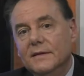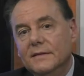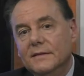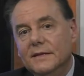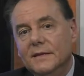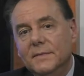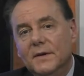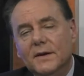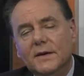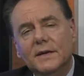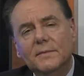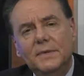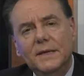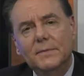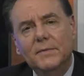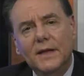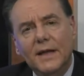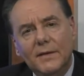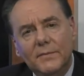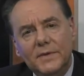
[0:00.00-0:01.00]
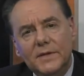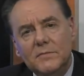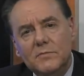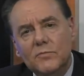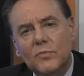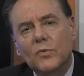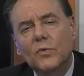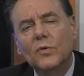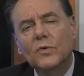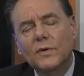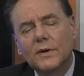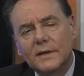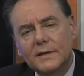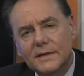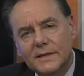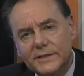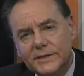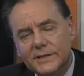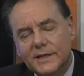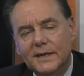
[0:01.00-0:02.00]
The American people have been more
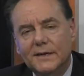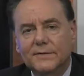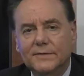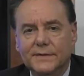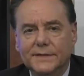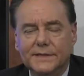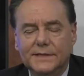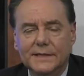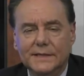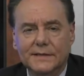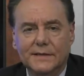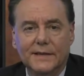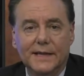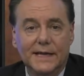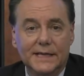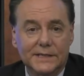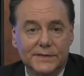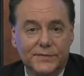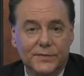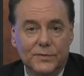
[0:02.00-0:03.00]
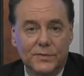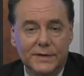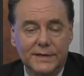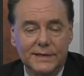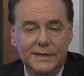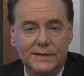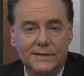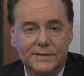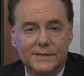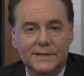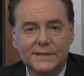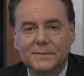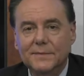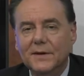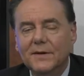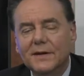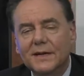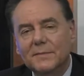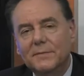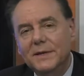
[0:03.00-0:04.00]
than generous in the last 40 years. The
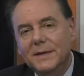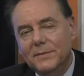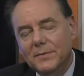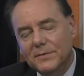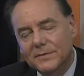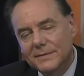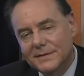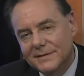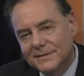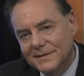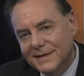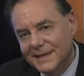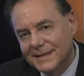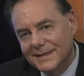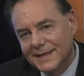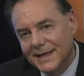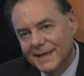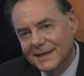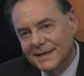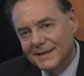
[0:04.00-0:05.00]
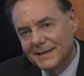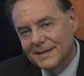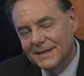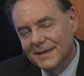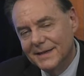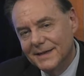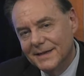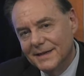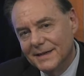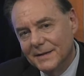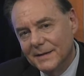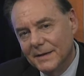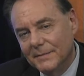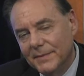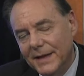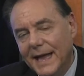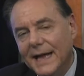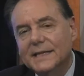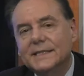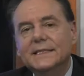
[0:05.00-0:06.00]
American people can take a, a
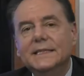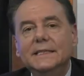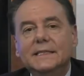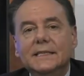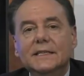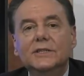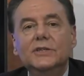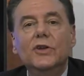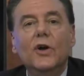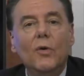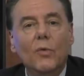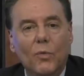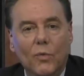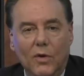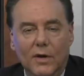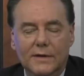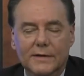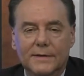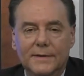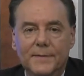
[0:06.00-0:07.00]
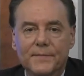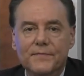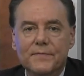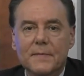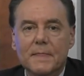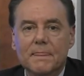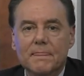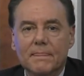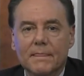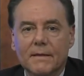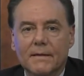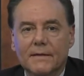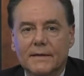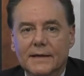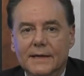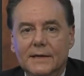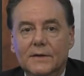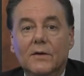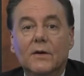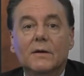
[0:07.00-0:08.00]
backseat to no one.
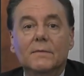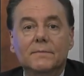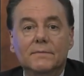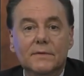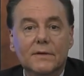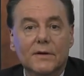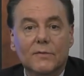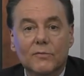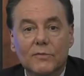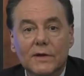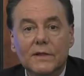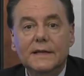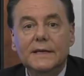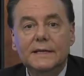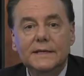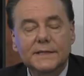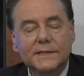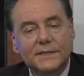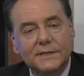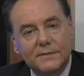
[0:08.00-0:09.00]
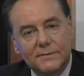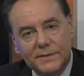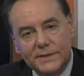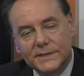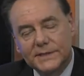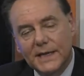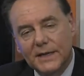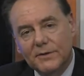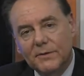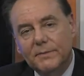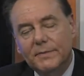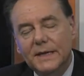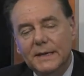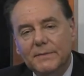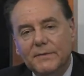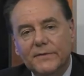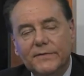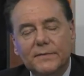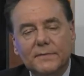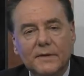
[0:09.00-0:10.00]
And our, our willingness to resettle
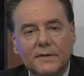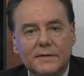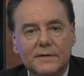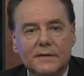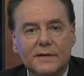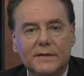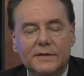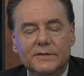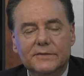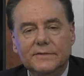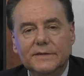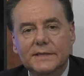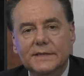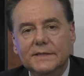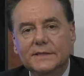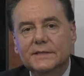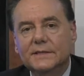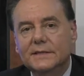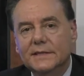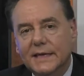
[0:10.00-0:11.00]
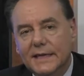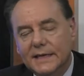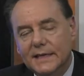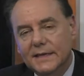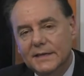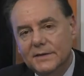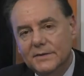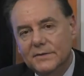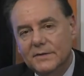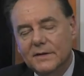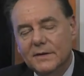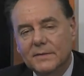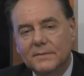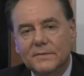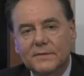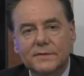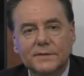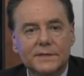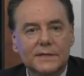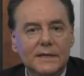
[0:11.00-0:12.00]
people from other countries, to take in
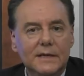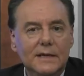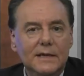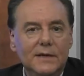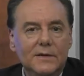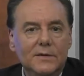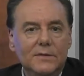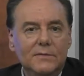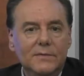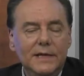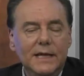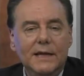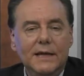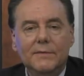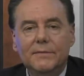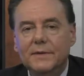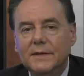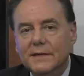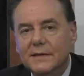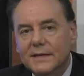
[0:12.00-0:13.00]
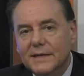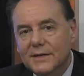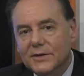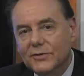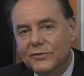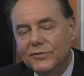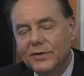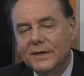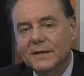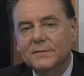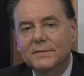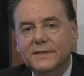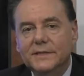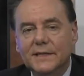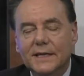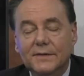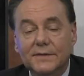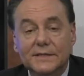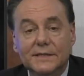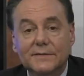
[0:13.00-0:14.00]
newcomers, we have been incredibly
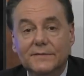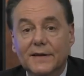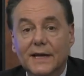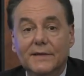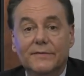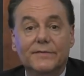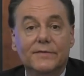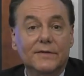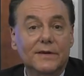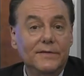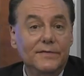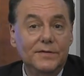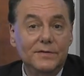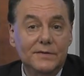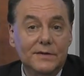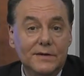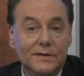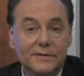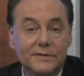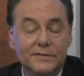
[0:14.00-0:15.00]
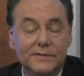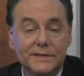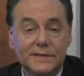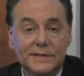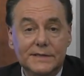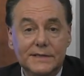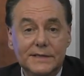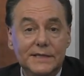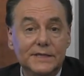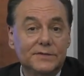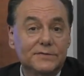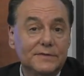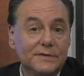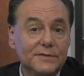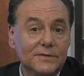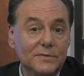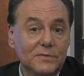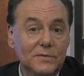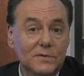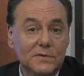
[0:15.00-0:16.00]
generous. In fact, very few countries in the history
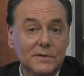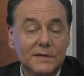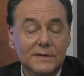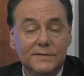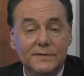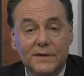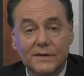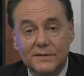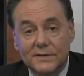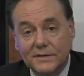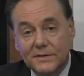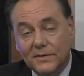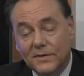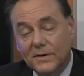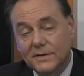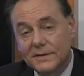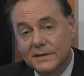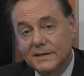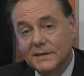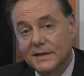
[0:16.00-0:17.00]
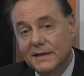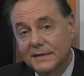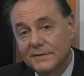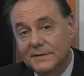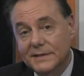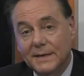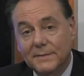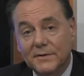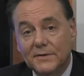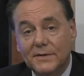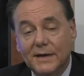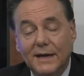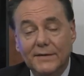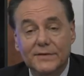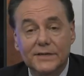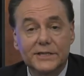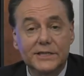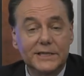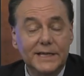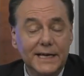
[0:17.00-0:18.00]
of the world have undergone the kind of
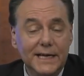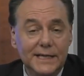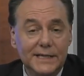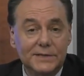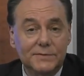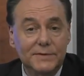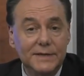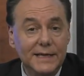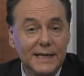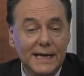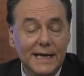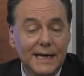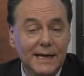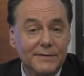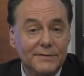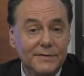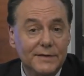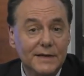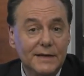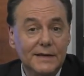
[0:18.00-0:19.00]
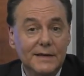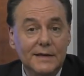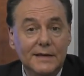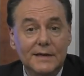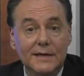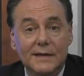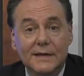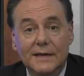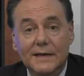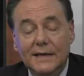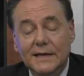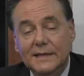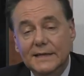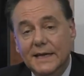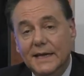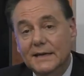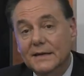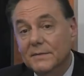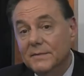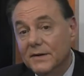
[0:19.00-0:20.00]
demographic change we have. And
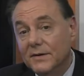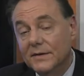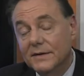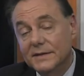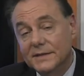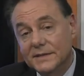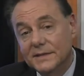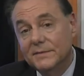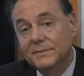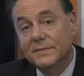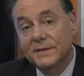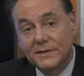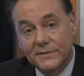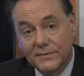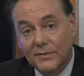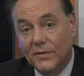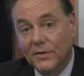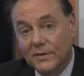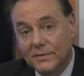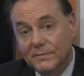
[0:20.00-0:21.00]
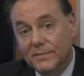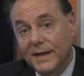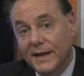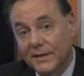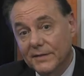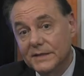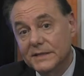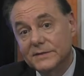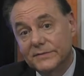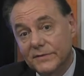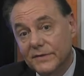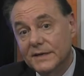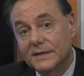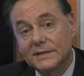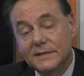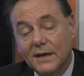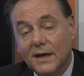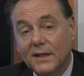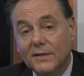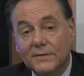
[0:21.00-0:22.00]
yet, Americans have been, on balance, very
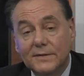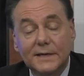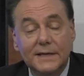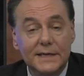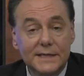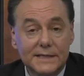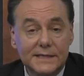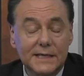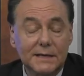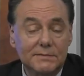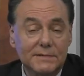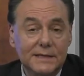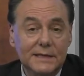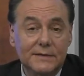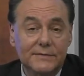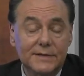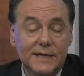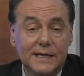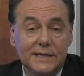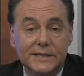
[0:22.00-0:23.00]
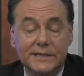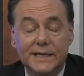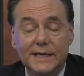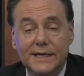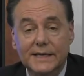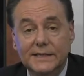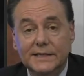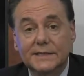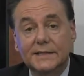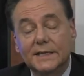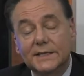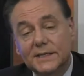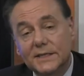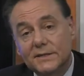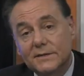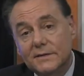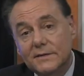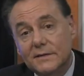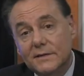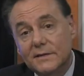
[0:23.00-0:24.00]
tolerant and accepting of that change. And that's a
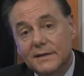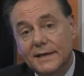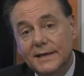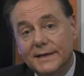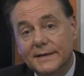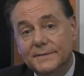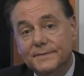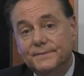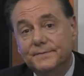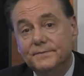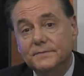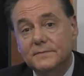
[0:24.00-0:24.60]
good thing.